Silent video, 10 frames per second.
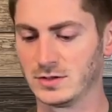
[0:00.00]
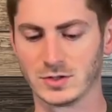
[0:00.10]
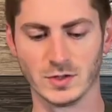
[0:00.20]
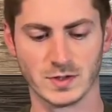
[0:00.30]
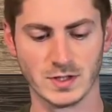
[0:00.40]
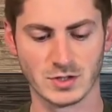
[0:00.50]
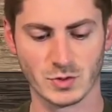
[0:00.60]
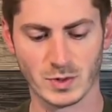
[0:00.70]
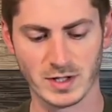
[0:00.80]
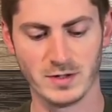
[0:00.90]
So since
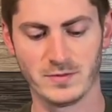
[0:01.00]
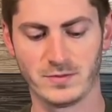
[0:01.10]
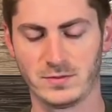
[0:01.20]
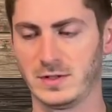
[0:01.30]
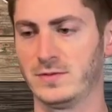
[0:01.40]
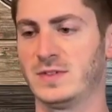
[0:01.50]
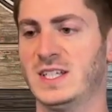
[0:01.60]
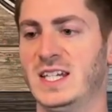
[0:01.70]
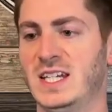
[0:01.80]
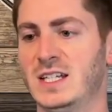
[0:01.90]

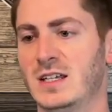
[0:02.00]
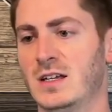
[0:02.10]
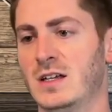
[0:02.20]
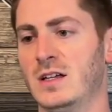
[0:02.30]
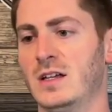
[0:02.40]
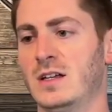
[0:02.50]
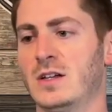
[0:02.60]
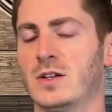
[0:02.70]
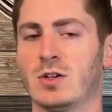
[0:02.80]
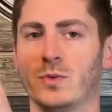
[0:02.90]
2015,
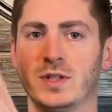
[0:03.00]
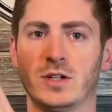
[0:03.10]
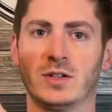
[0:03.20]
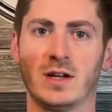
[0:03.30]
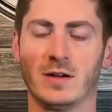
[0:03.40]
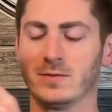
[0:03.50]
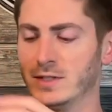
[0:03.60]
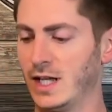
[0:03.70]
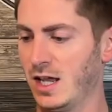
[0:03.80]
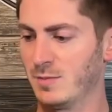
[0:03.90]
when they all have a
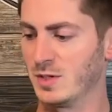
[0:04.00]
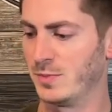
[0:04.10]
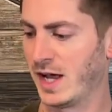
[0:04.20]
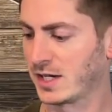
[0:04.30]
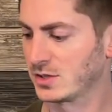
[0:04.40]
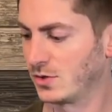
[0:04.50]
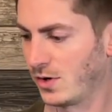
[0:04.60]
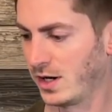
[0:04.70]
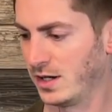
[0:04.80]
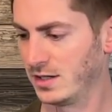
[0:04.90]
name and a
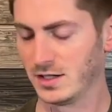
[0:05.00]
backstory,